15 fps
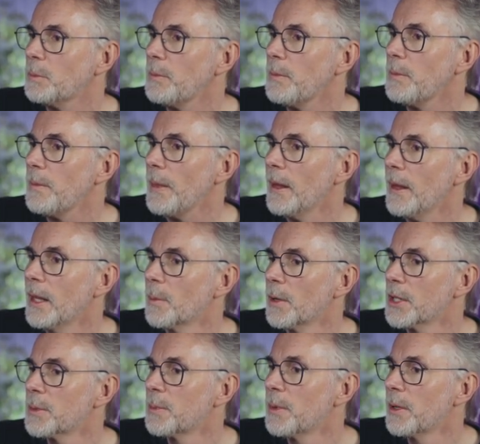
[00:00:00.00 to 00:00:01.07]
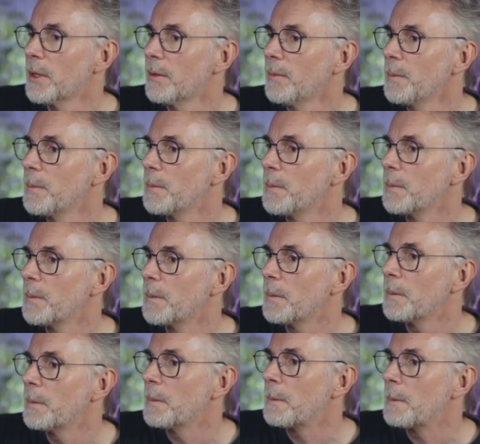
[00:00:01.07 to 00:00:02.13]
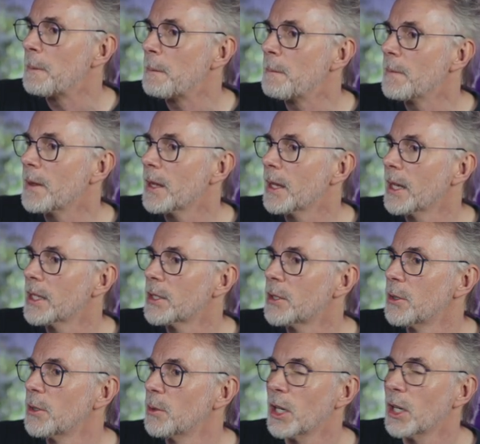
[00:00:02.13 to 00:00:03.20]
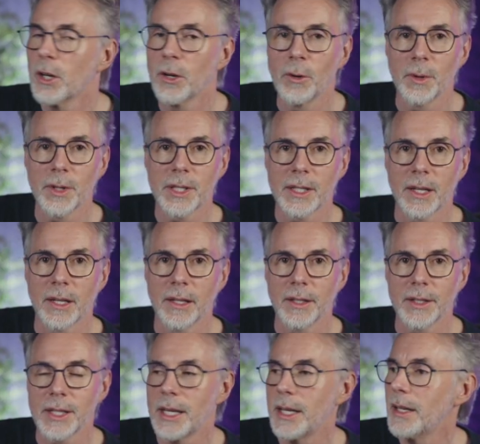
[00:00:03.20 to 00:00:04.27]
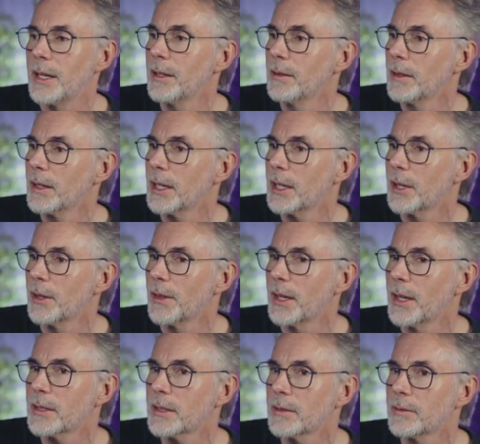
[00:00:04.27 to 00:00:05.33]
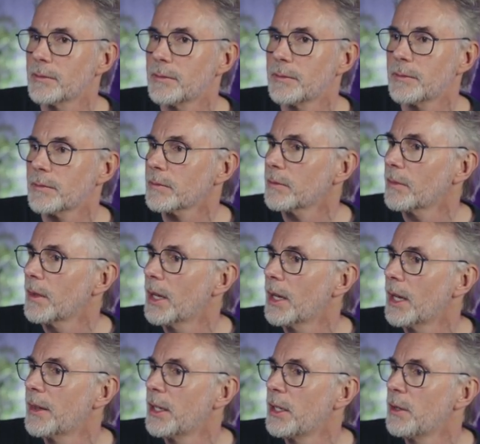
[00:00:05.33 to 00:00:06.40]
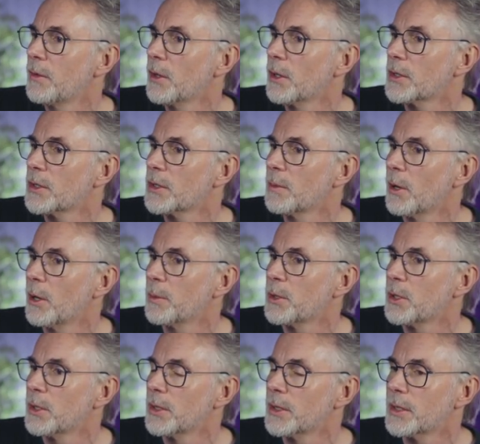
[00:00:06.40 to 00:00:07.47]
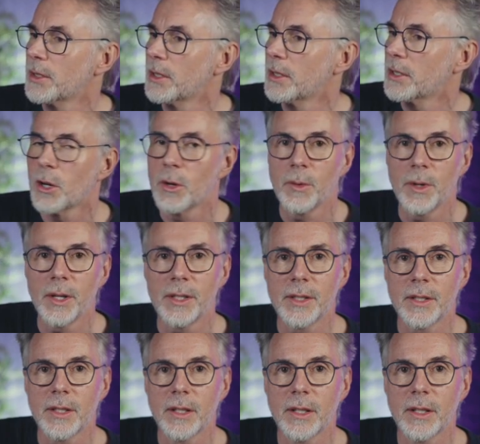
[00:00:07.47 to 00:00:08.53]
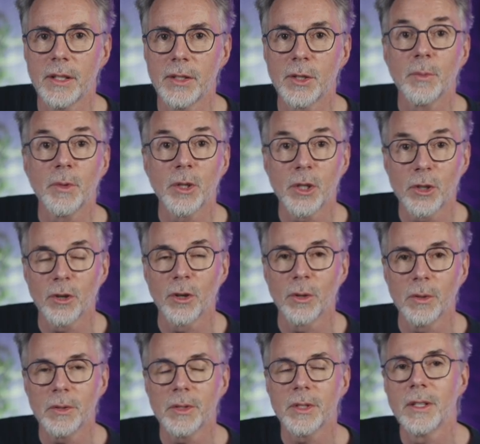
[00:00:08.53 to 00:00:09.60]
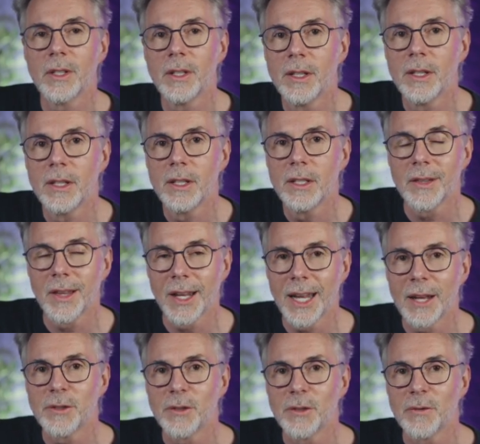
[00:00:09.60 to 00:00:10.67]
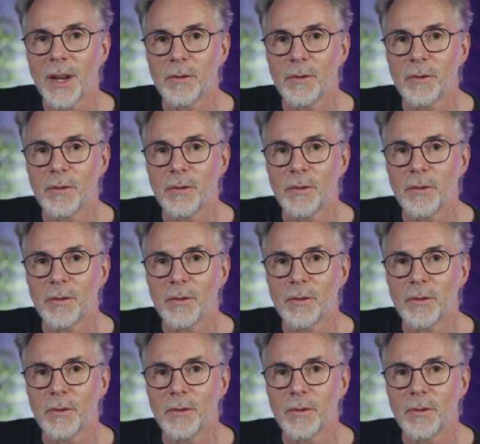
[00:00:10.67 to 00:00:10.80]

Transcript: hit the plus button. Let's do glow styles here. Click on that. And then you've got some options. There's always some controls to the left of every